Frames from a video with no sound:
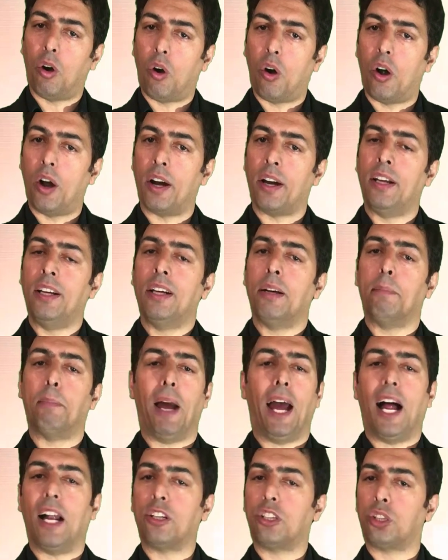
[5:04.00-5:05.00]
or
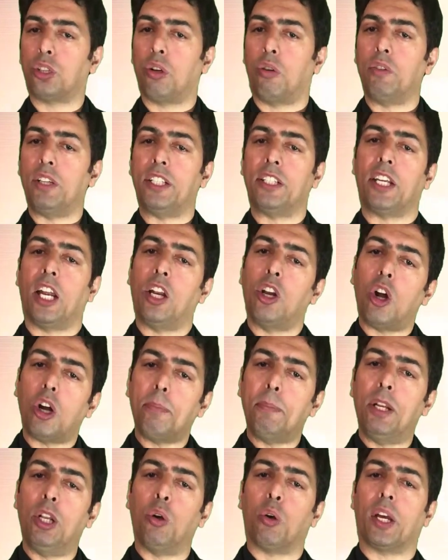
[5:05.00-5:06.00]
by ultrasound, it
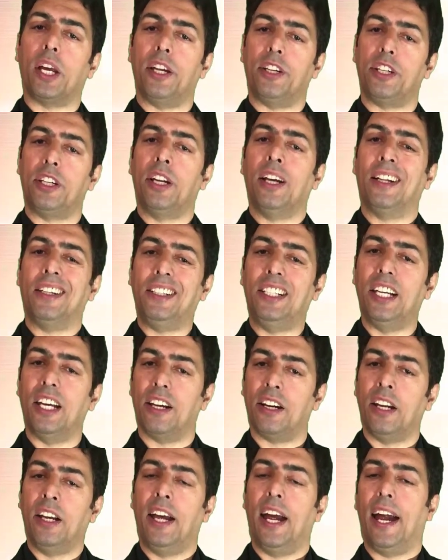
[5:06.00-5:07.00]
cannot be located
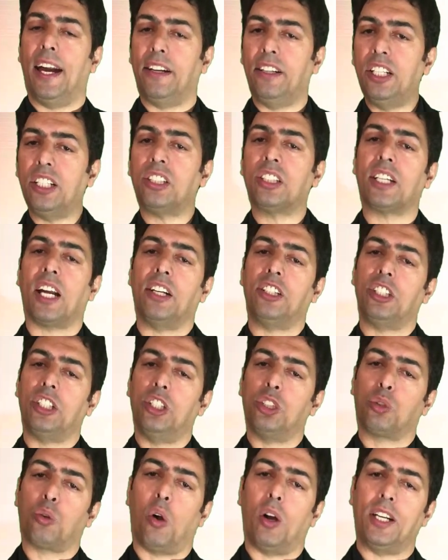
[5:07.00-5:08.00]
there. And this condition
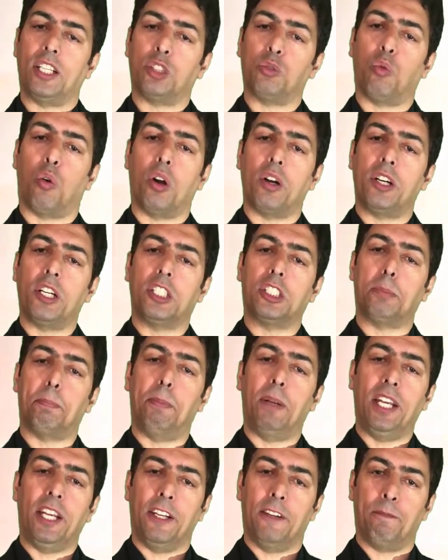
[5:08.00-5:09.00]
is called as wandering
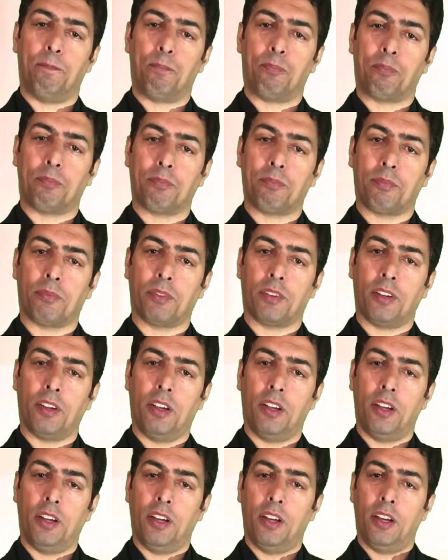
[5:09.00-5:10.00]
spleen.
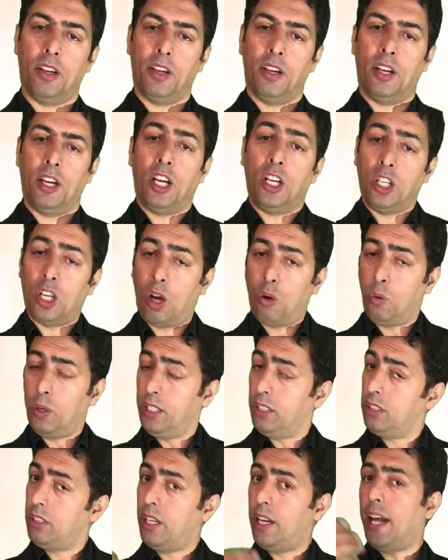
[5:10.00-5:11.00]
Now,
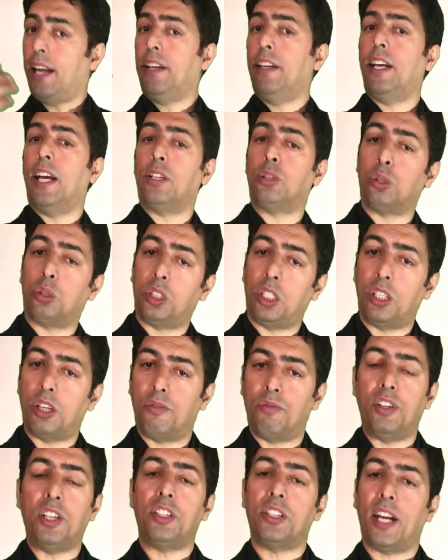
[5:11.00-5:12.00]
is there any
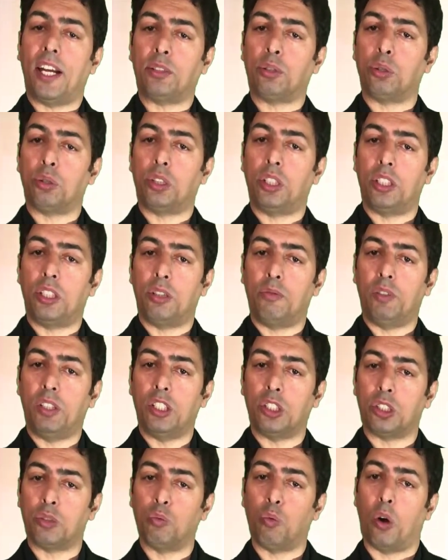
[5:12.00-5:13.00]
associated feature associated with
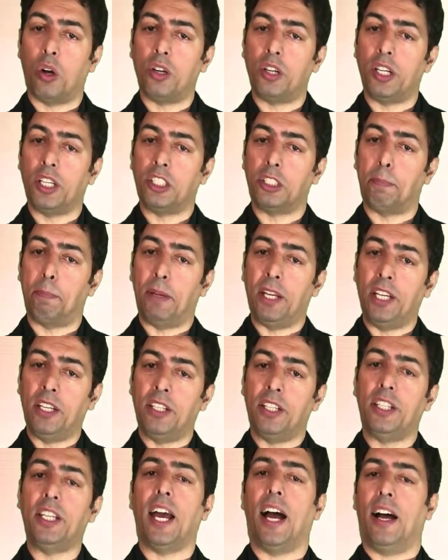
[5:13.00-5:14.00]
this wandering
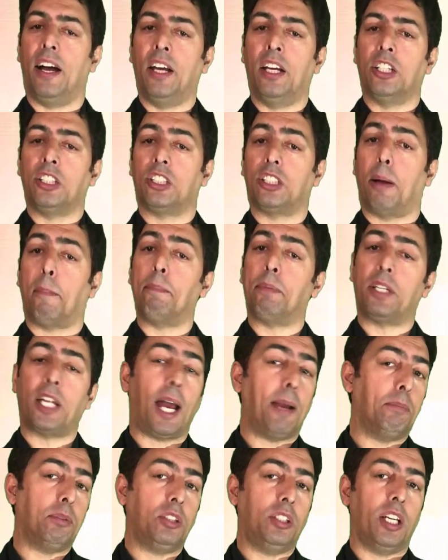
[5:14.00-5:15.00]
spleen? Yeah,
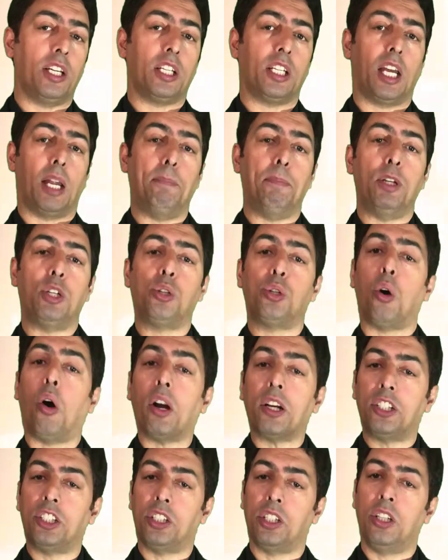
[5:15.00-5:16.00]
sometimes there can be
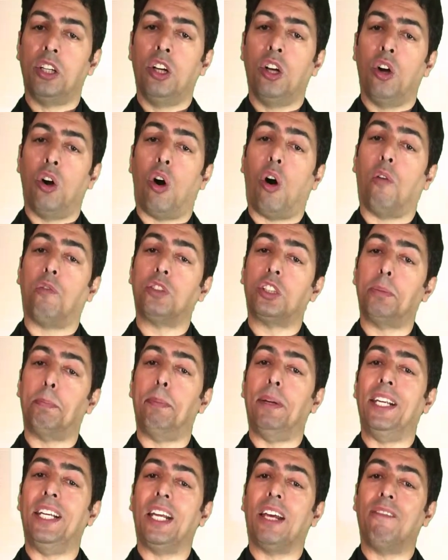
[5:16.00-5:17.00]
torsion of
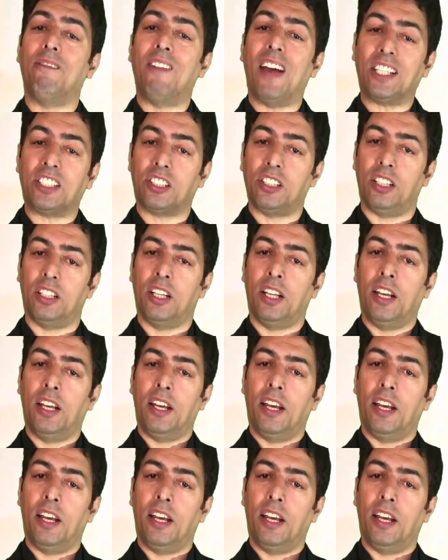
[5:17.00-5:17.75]
splenic vessel,